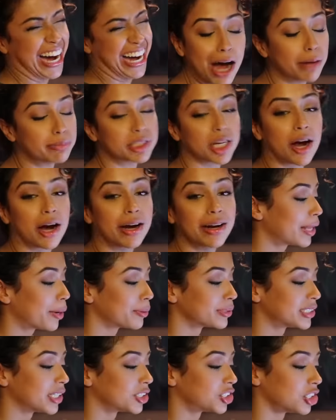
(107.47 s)
I'm sorry. That
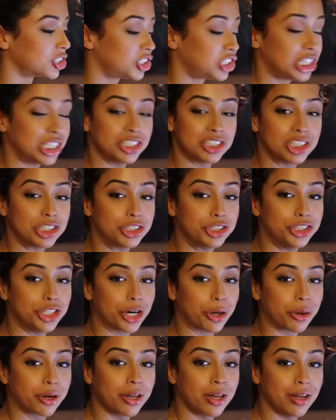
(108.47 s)
was such a cheesy
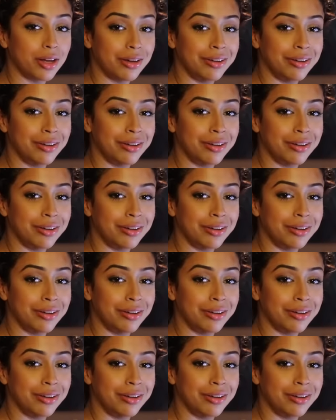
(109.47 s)
joke.